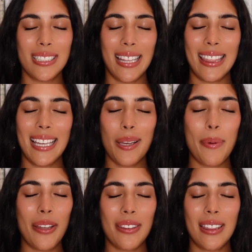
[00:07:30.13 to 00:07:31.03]
Think
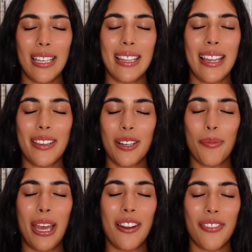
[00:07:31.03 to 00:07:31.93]
about the thing that you're
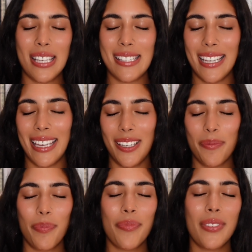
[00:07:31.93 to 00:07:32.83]
manifesting it.
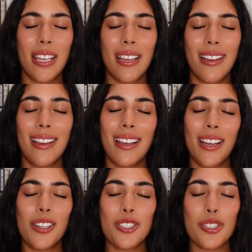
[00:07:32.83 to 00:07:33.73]

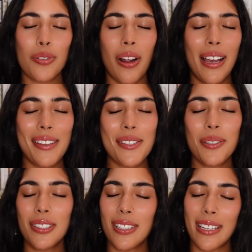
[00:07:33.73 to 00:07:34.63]
Try to
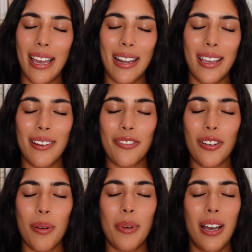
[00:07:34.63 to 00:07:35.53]
look at it
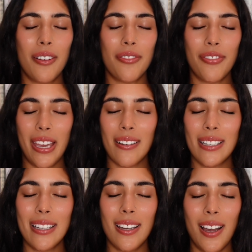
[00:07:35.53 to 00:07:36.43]
from a
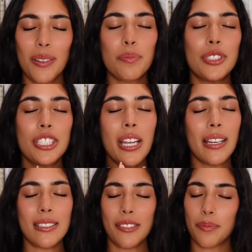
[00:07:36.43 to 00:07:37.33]
very
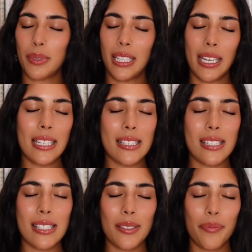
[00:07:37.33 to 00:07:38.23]
objective
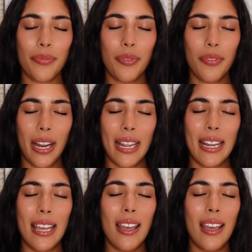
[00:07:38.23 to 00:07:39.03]
place, right?